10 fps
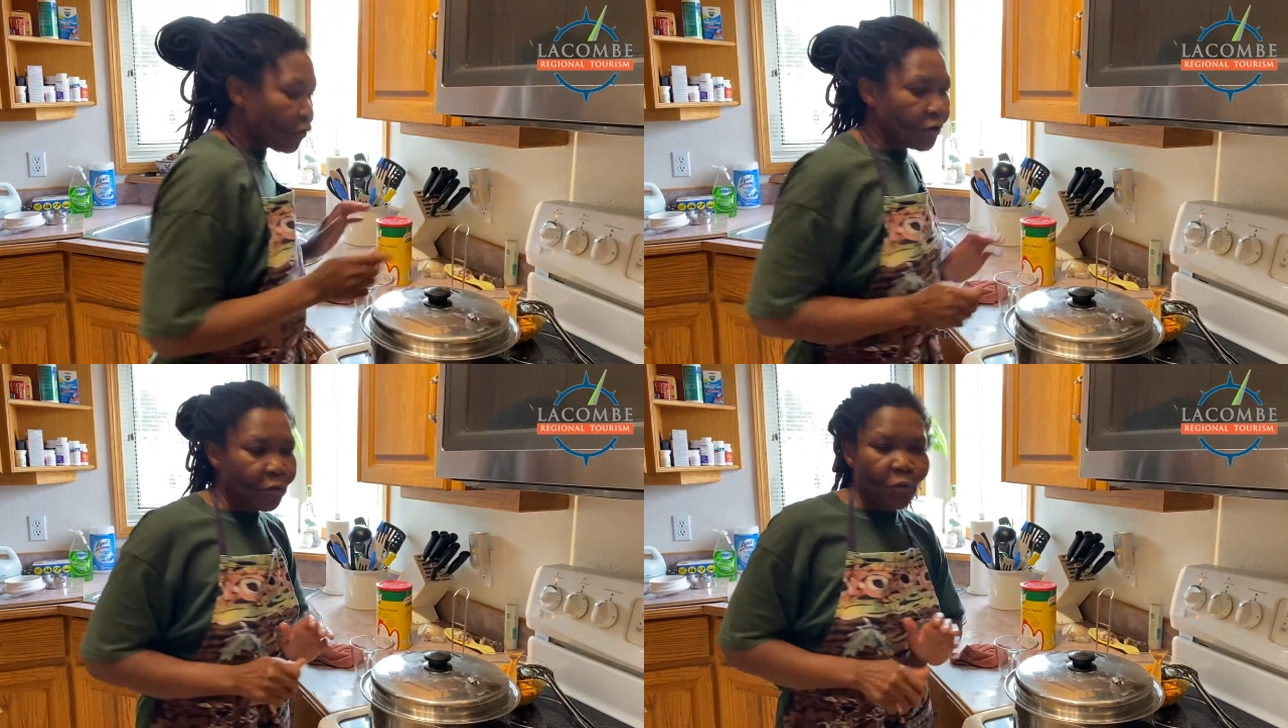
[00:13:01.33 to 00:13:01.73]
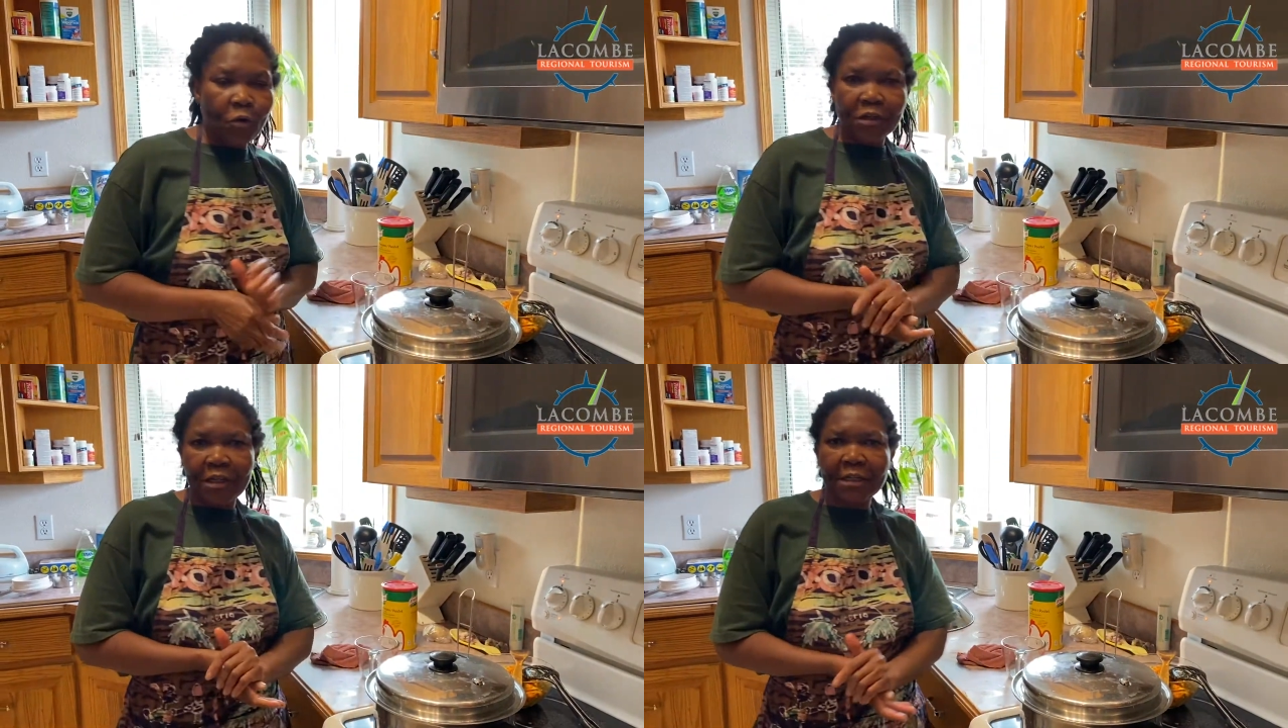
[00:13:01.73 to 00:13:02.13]
of the
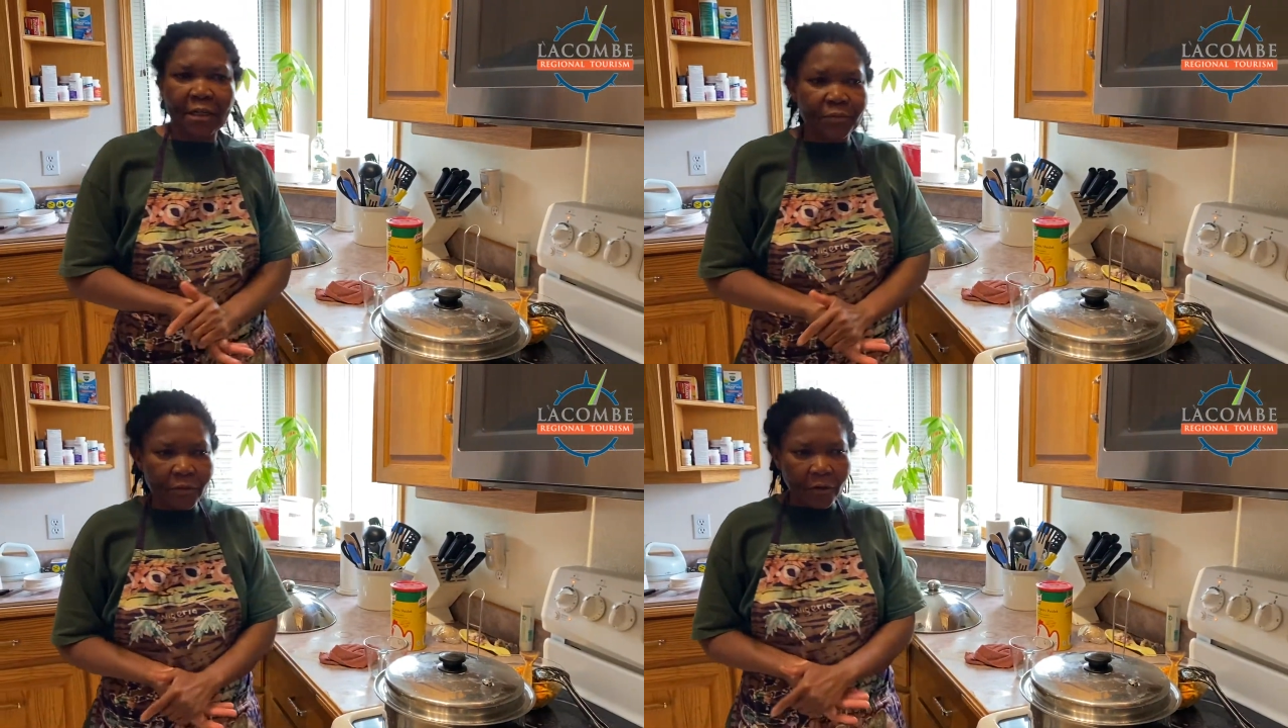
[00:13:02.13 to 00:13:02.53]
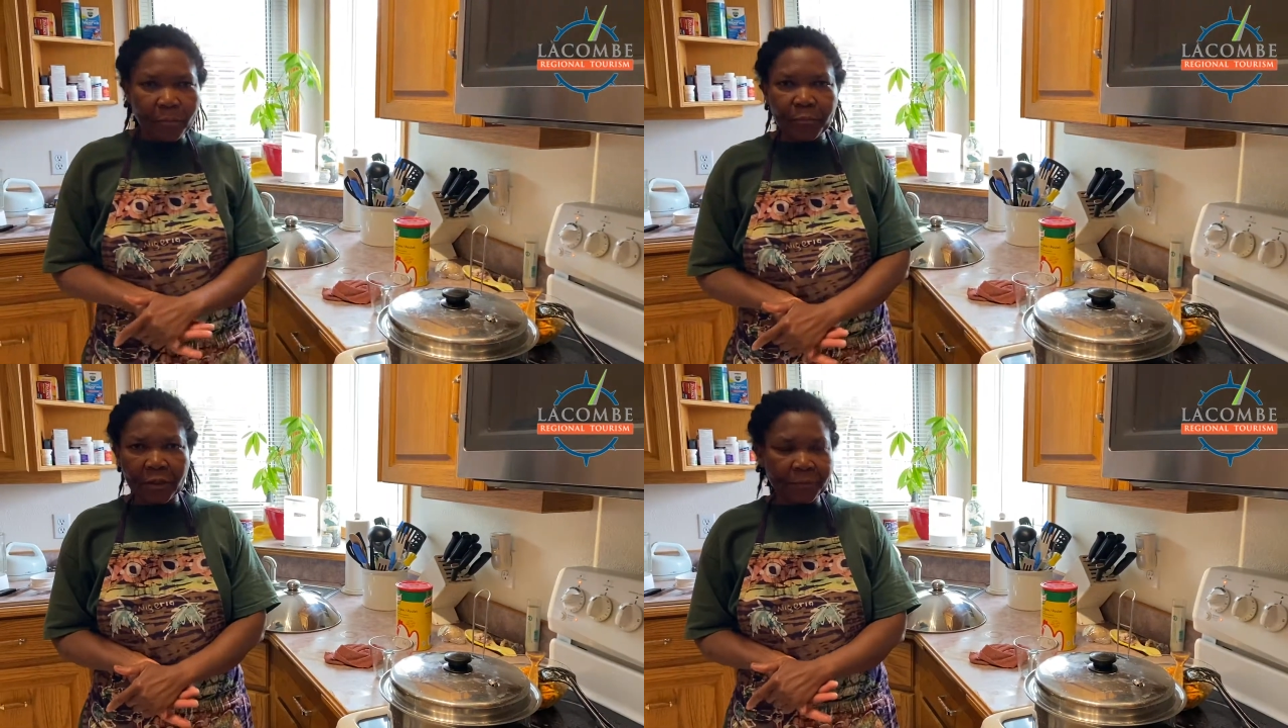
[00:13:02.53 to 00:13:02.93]
water is
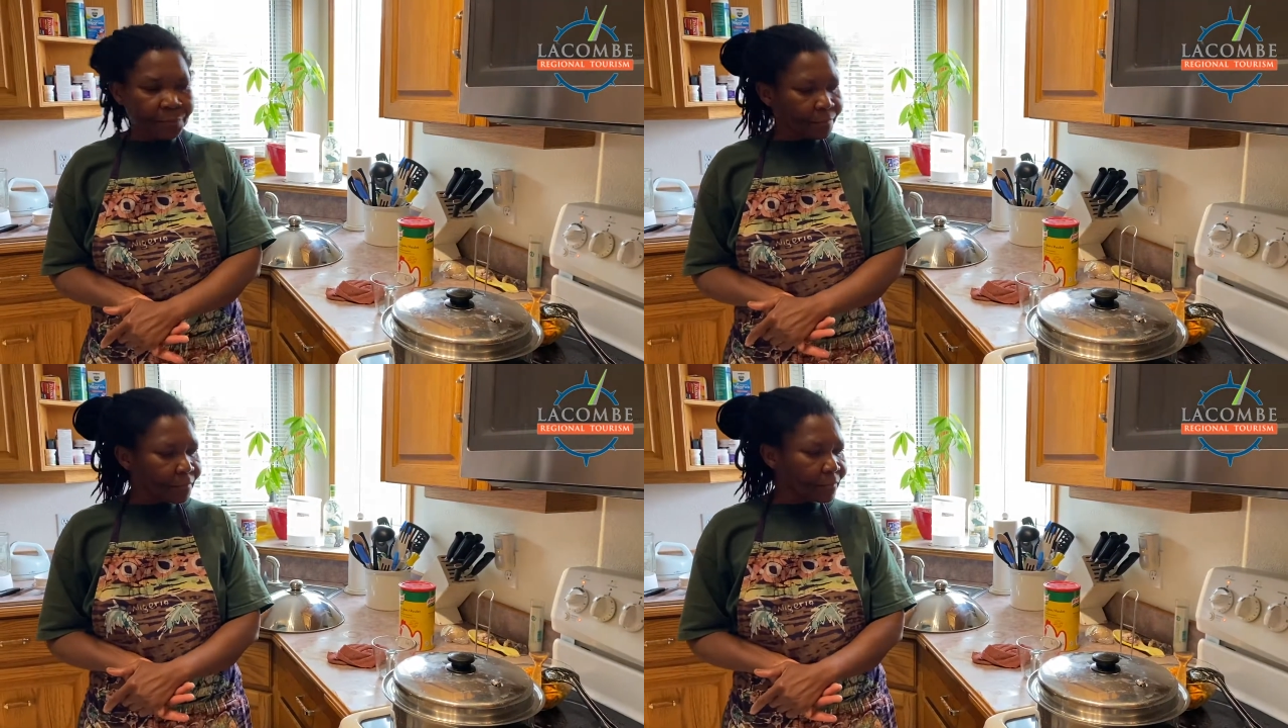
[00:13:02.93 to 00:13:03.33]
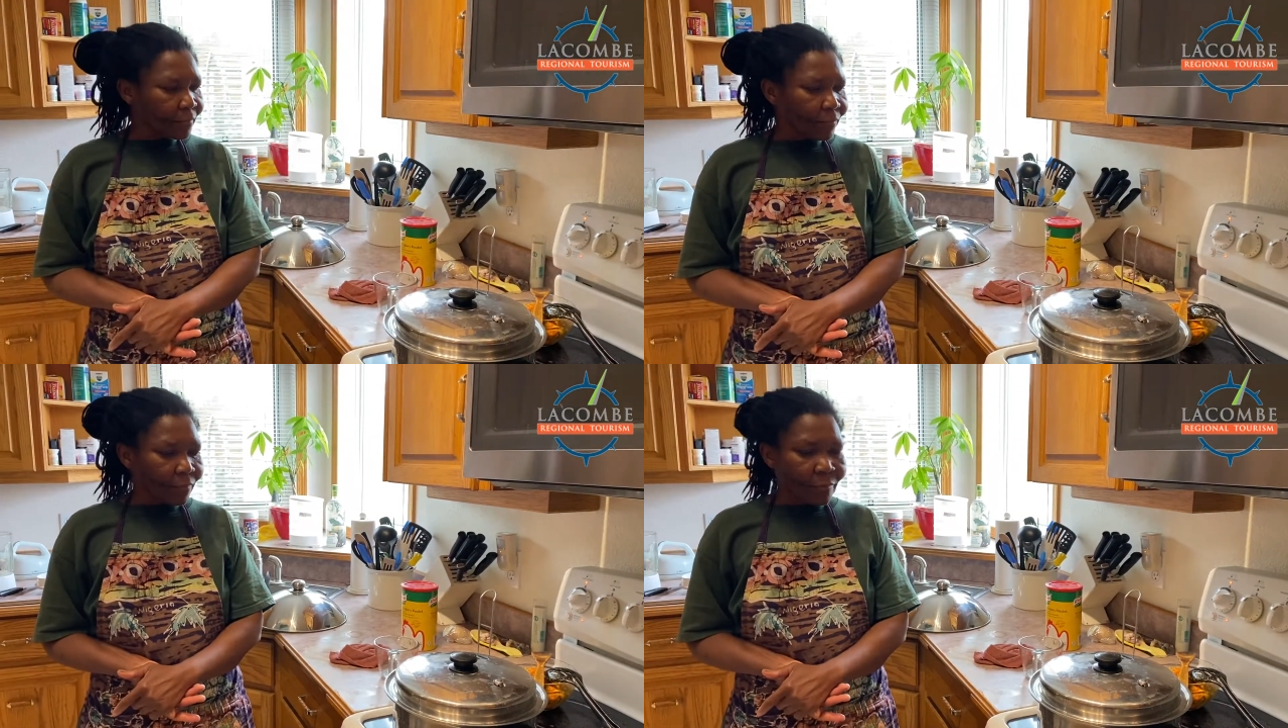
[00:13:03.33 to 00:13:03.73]
absorbed.
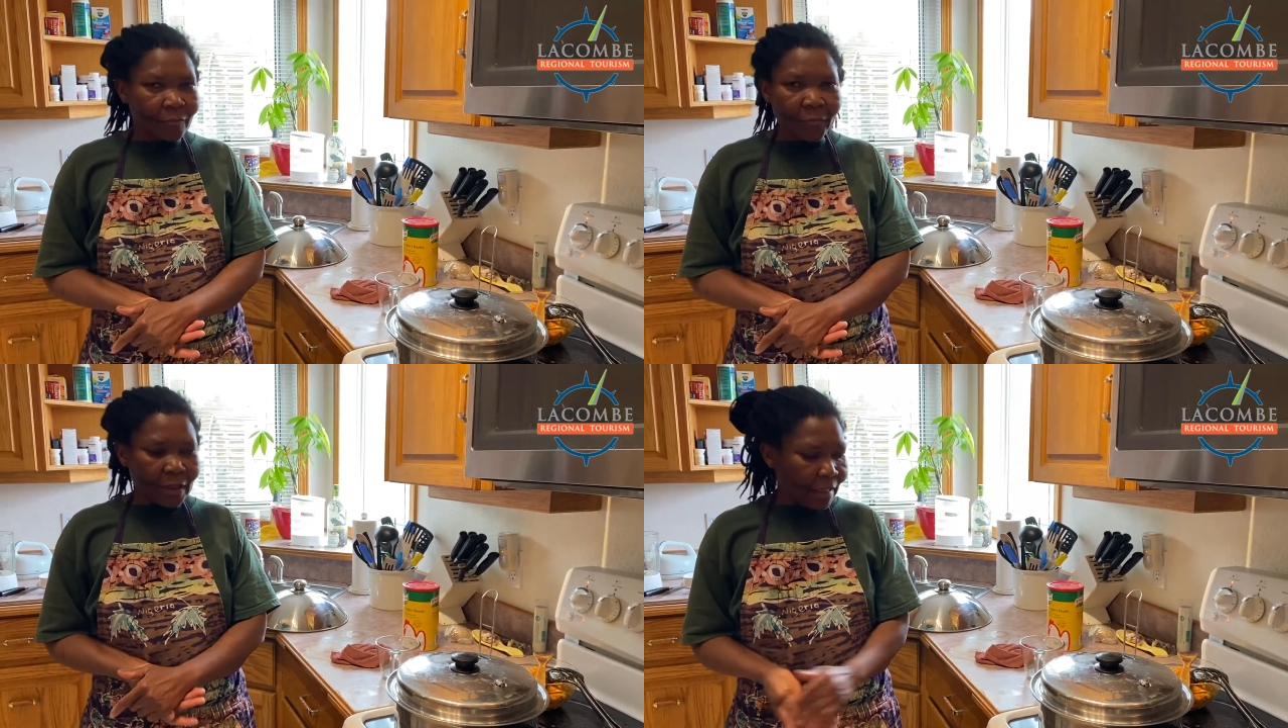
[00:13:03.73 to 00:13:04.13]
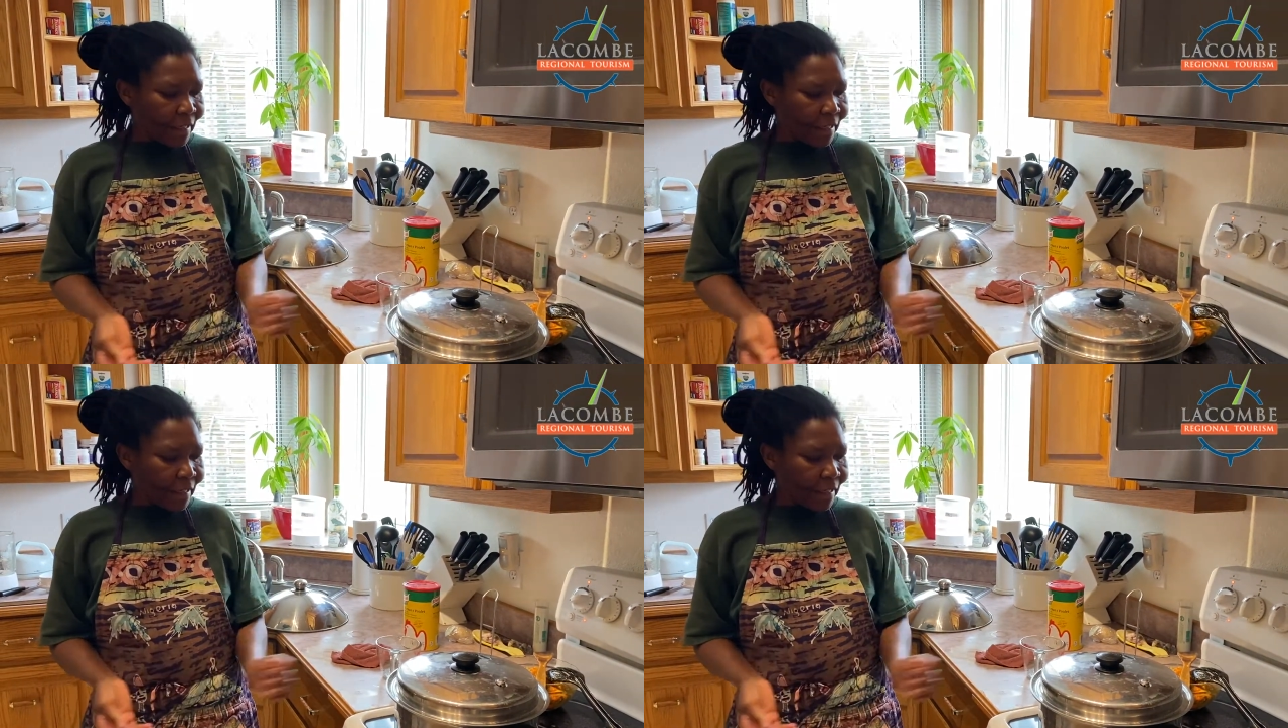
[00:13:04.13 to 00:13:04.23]
And